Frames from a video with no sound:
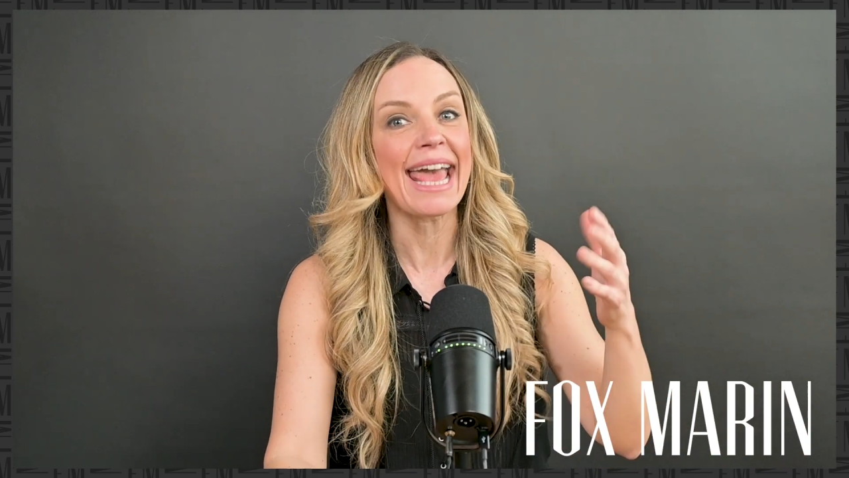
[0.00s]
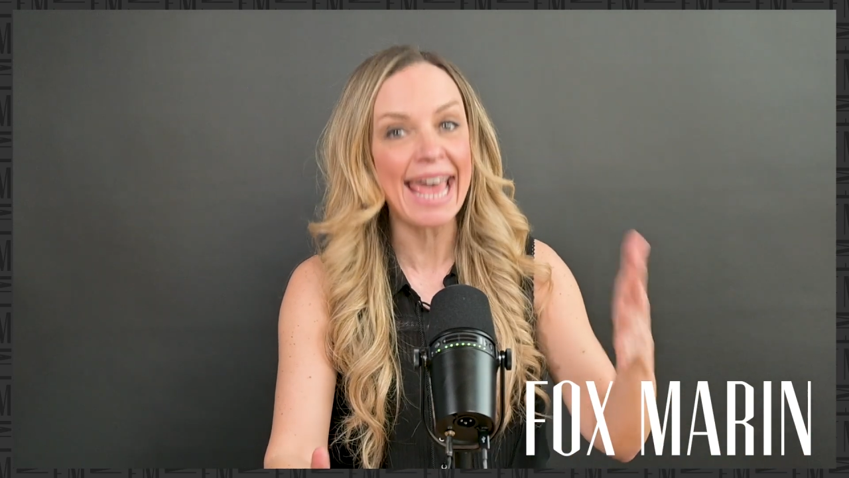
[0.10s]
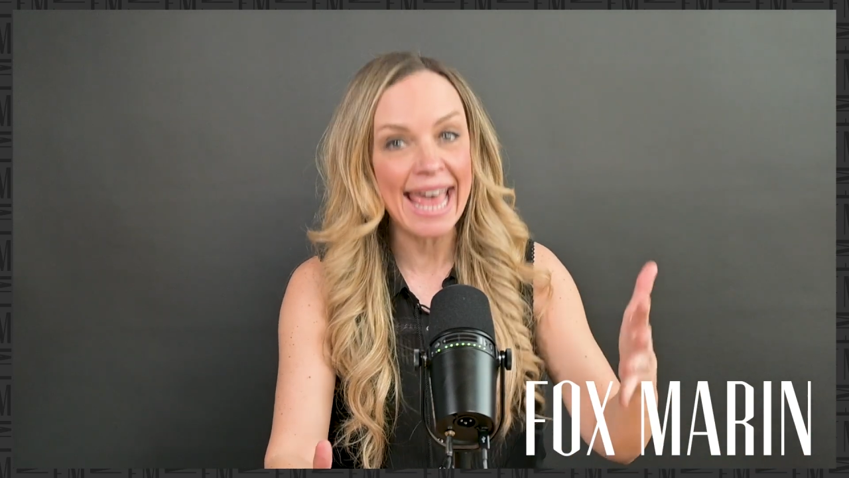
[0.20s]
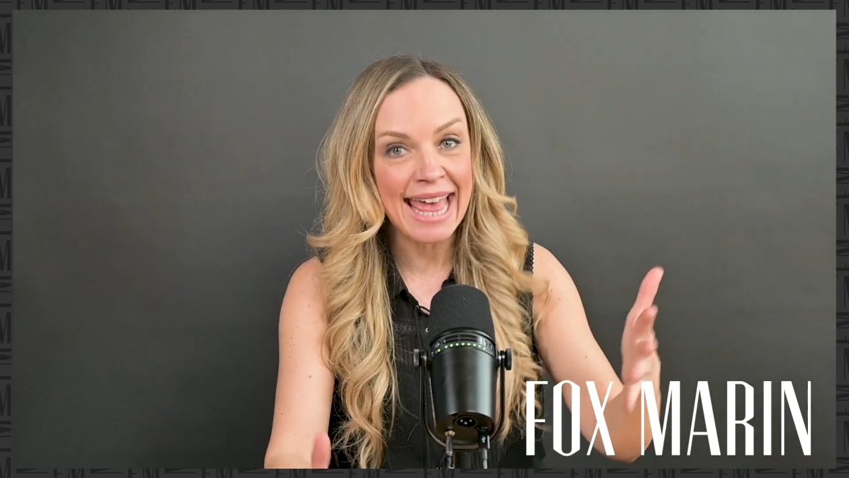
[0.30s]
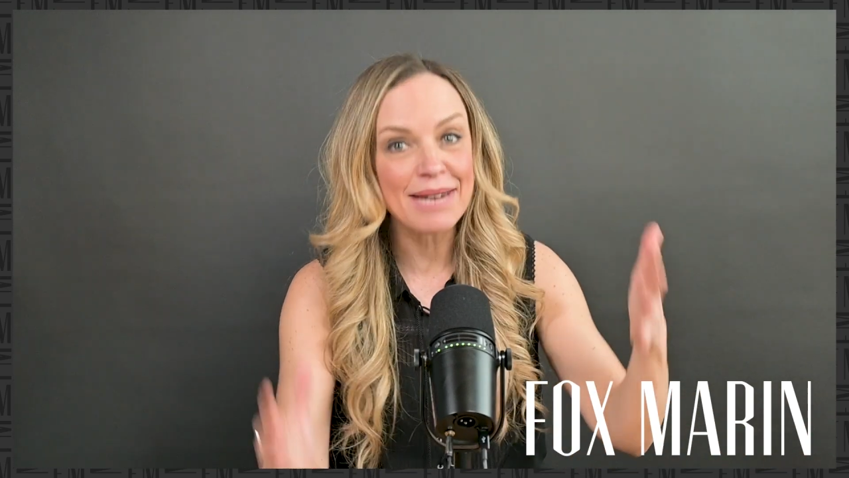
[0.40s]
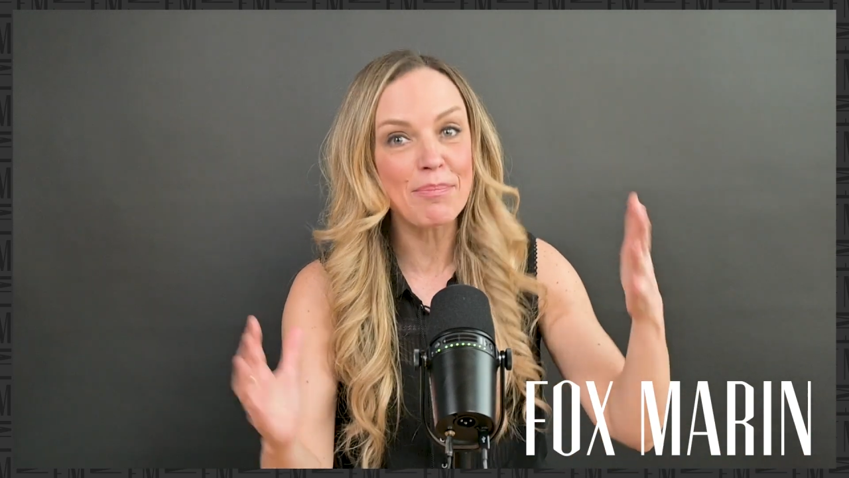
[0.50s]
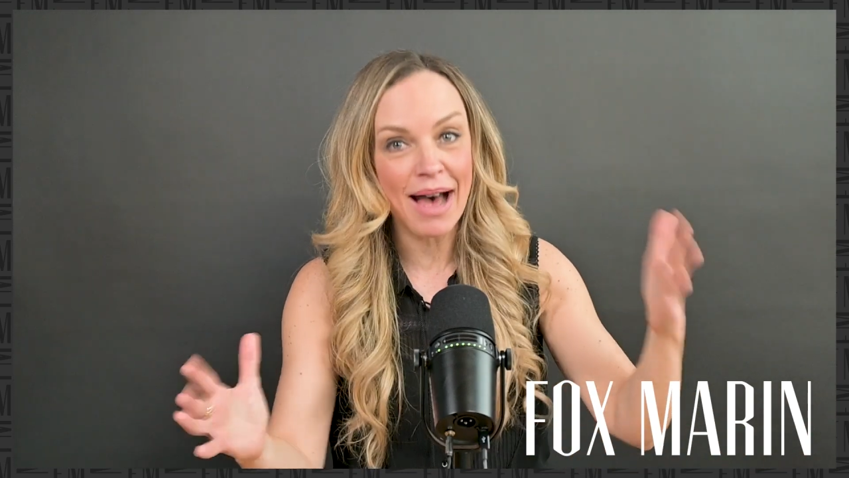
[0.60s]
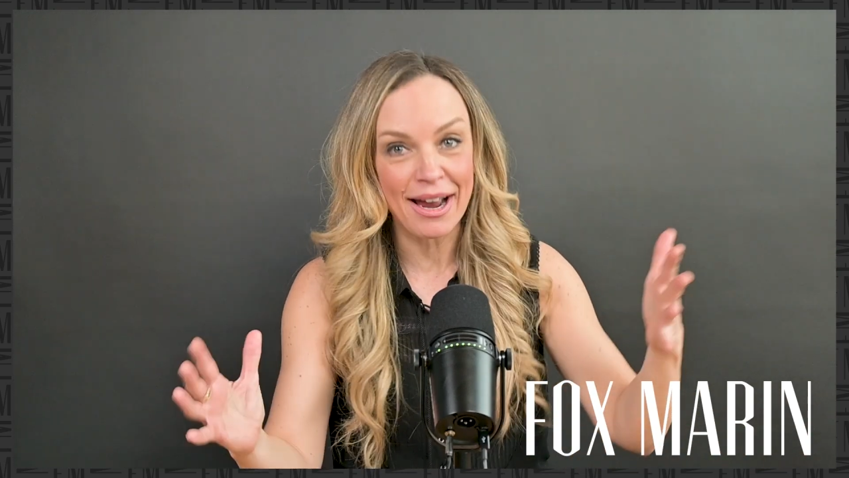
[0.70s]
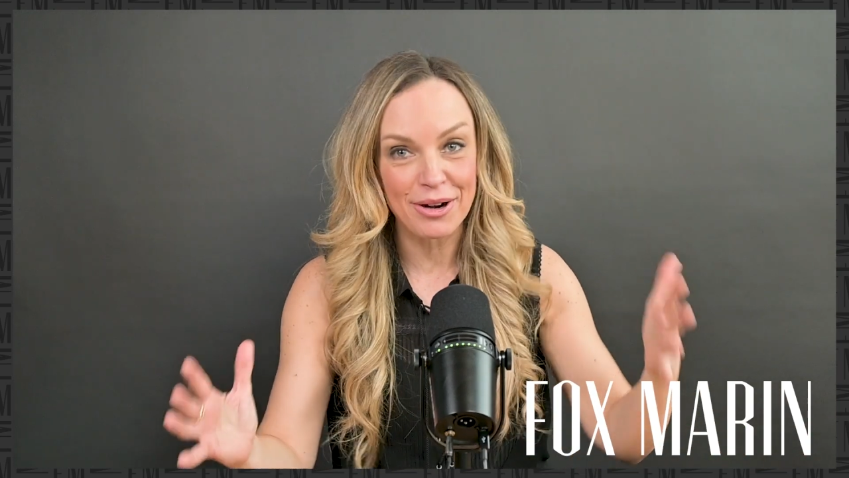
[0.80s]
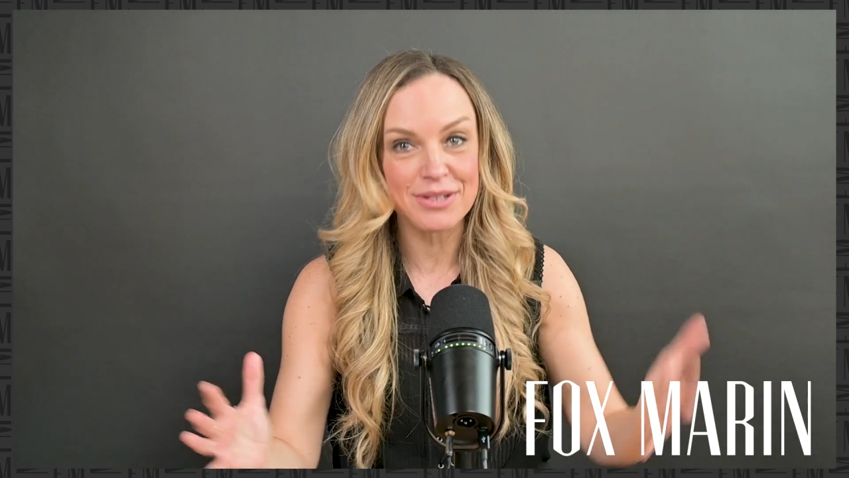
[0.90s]
and
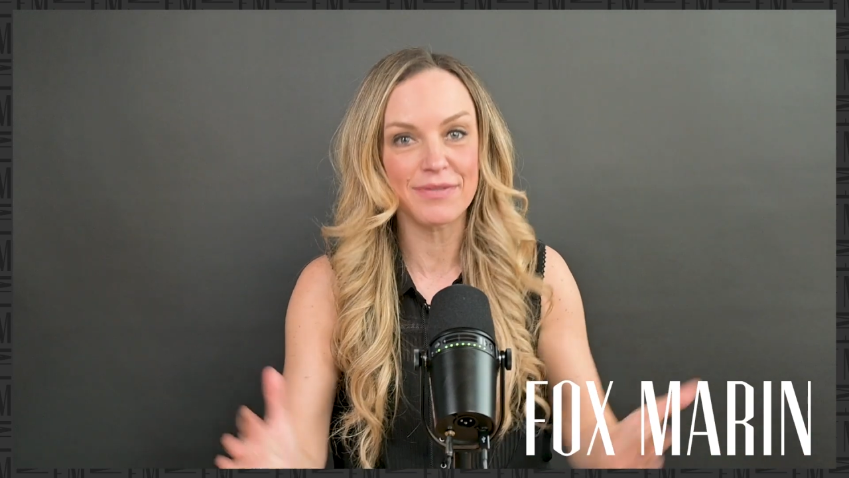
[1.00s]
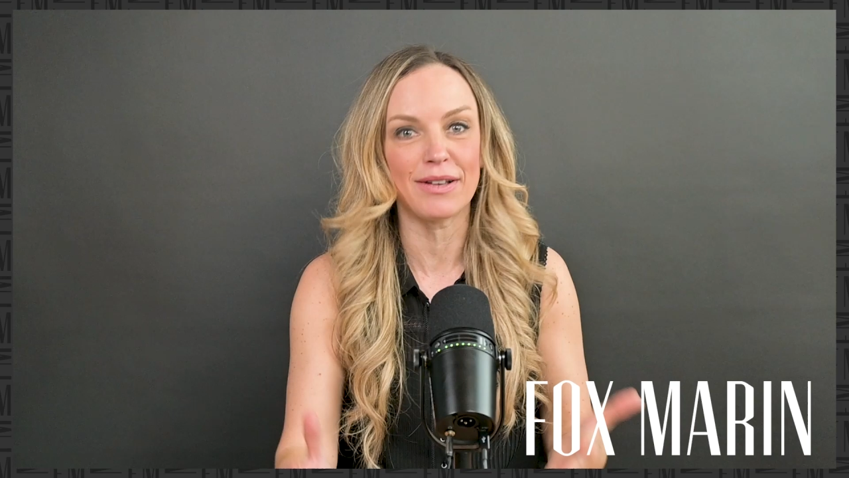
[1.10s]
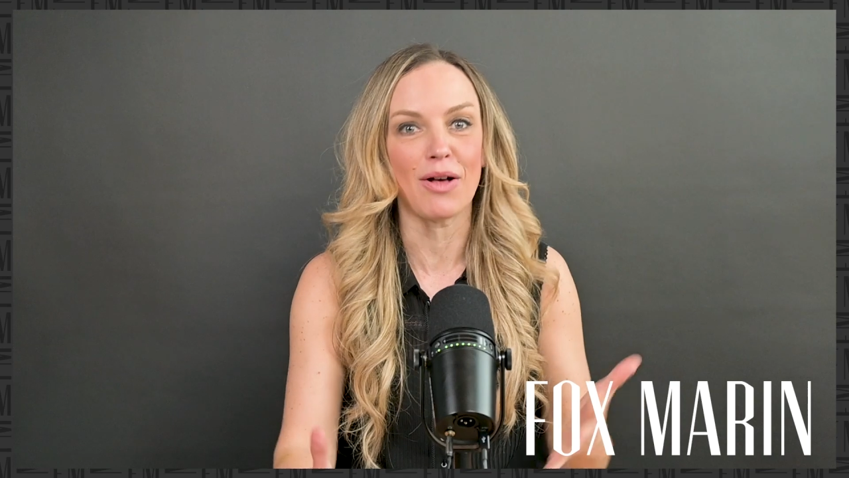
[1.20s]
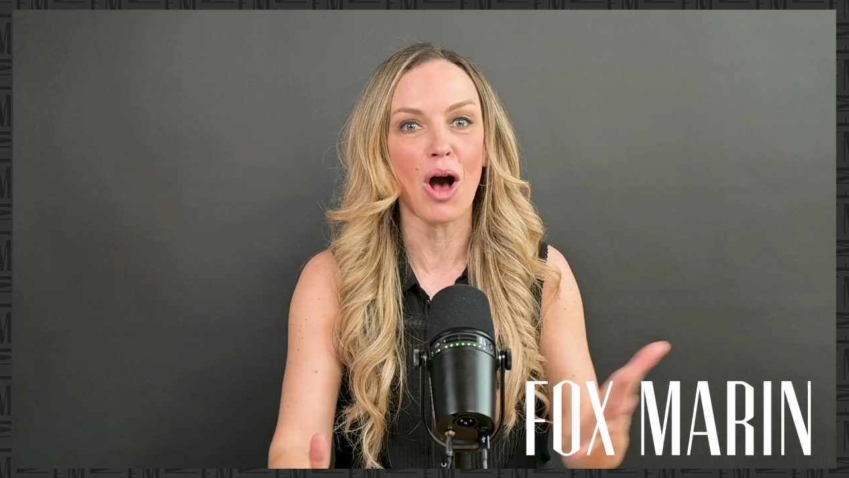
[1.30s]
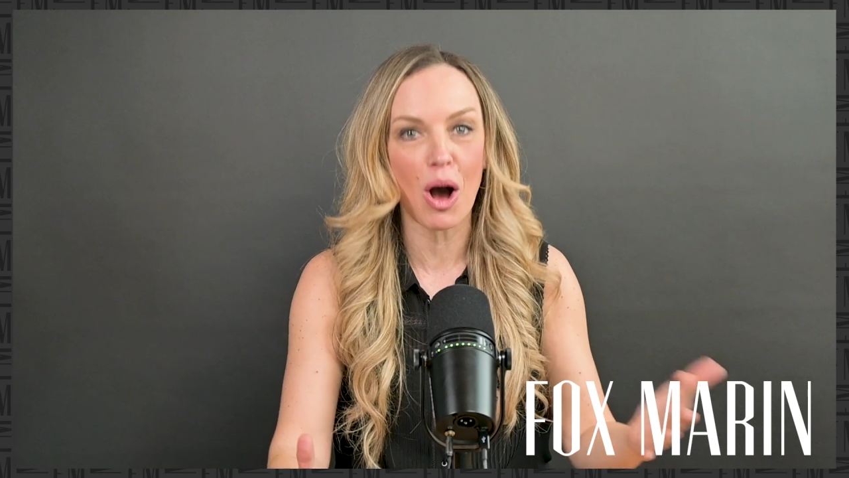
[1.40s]
buyers feel